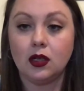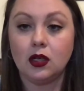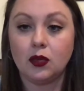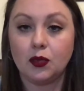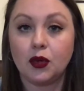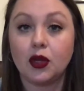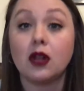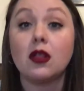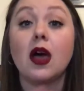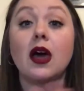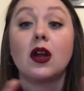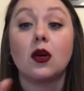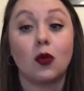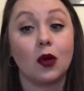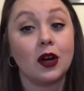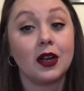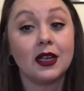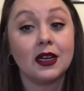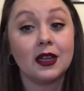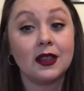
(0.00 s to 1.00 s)
put a lot of
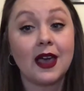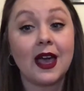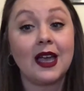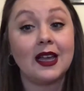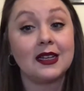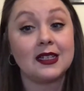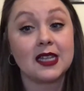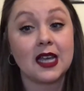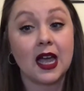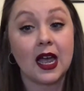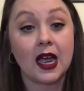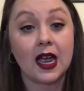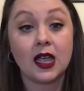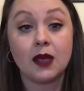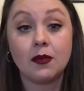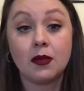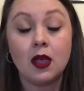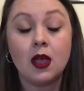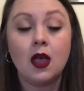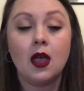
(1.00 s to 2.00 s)
work into that and
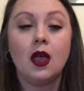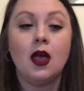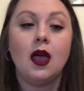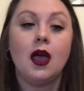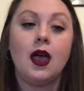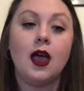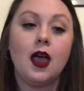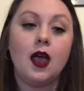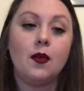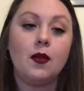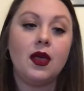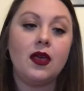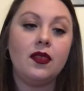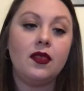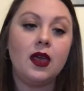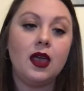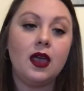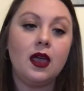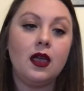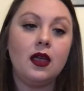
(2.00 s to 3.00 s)
time.
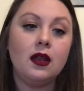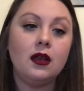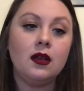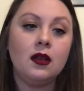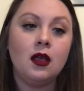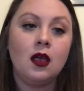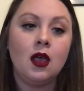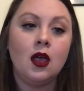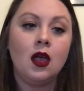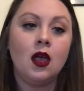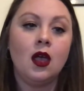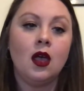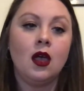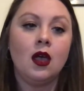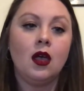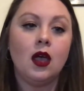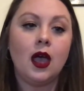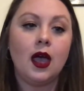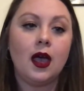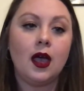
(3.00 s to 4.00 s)
And then
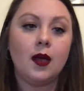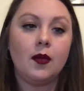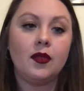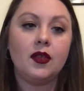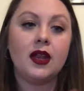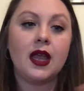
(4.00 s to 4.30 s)
the